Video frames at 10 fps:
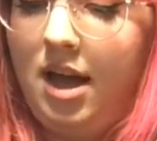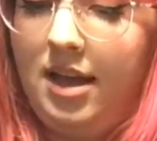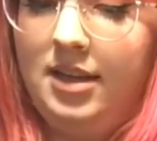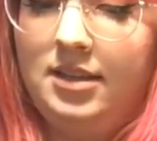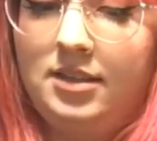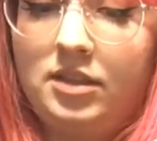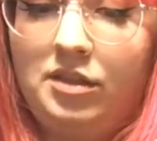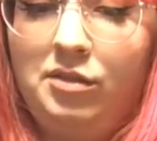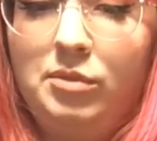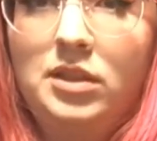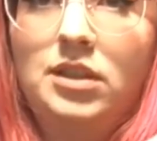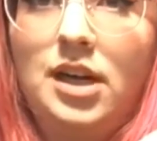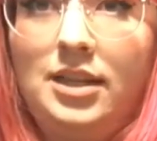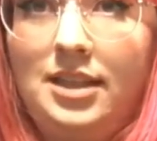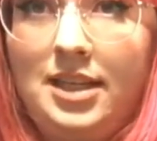is you will
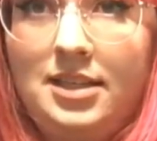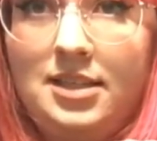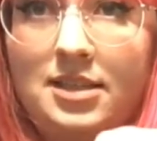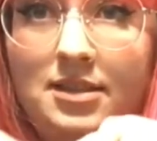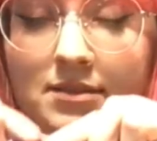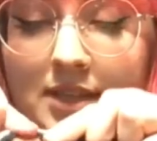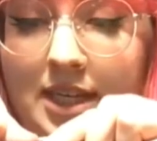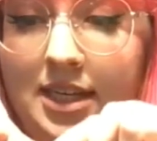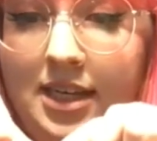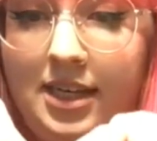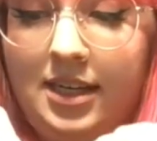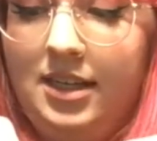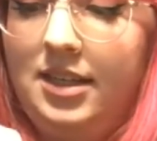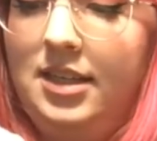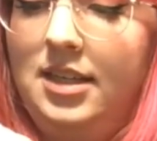cut this right here
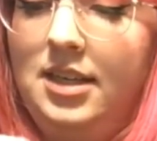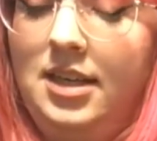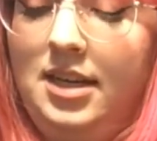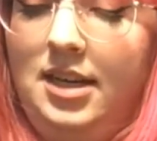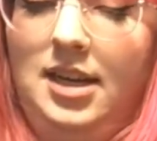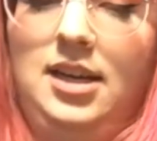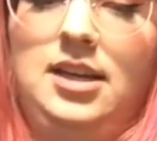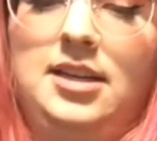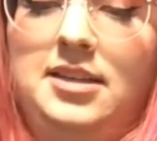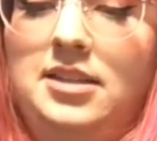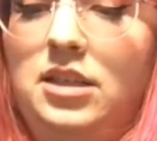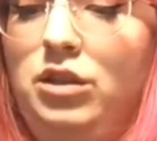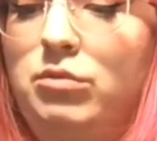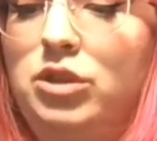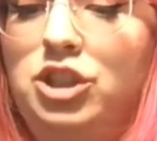and
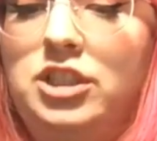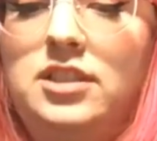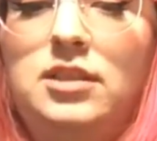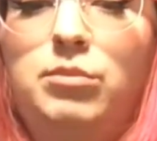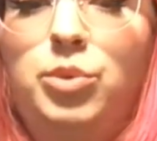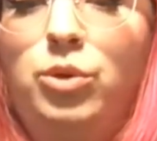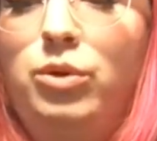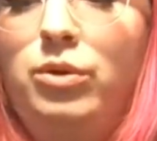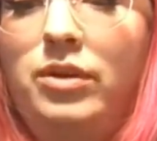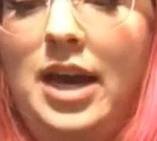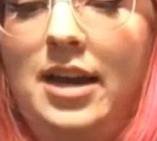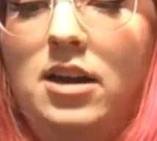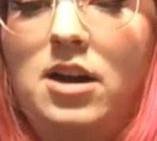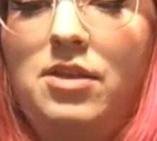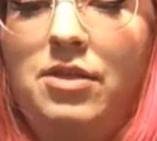you will just pull that
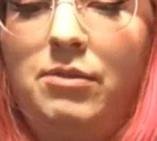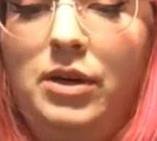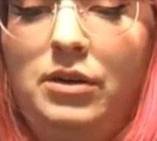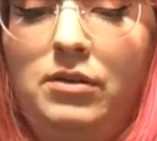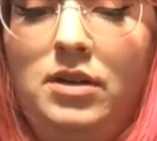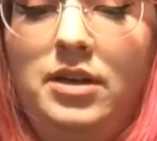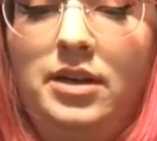yarn through,